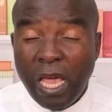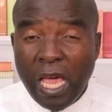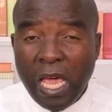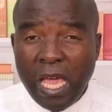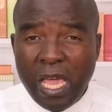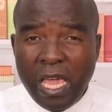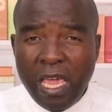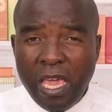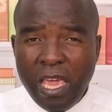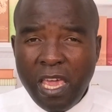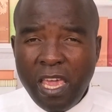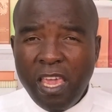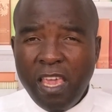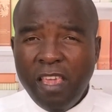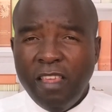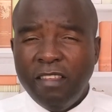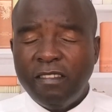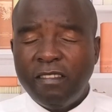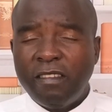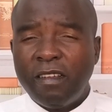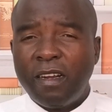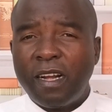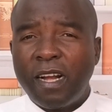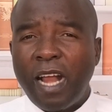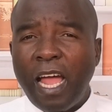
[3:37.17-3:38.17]
He
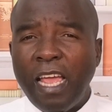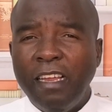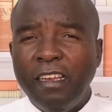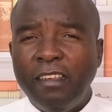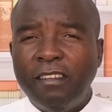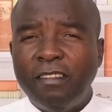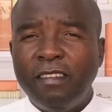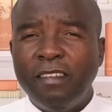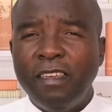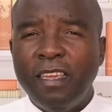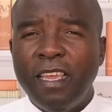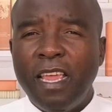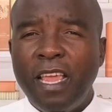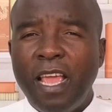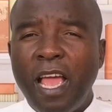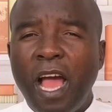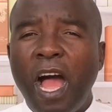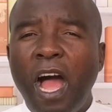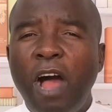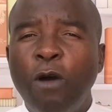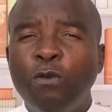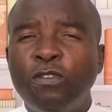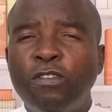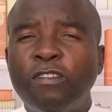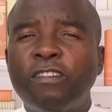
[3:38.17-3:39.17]
is writing
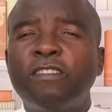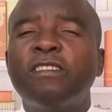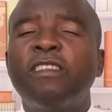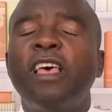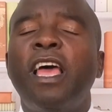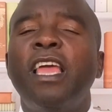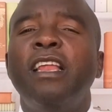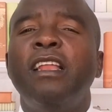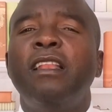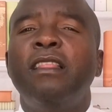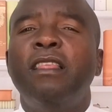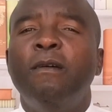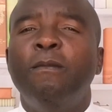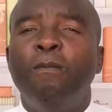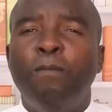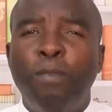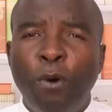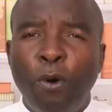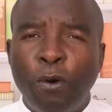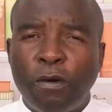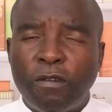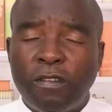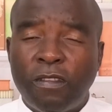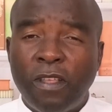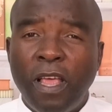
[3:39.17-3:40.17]
outside the
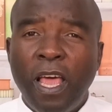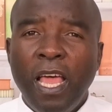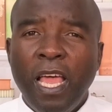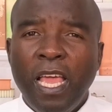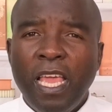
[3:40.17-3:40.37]
box.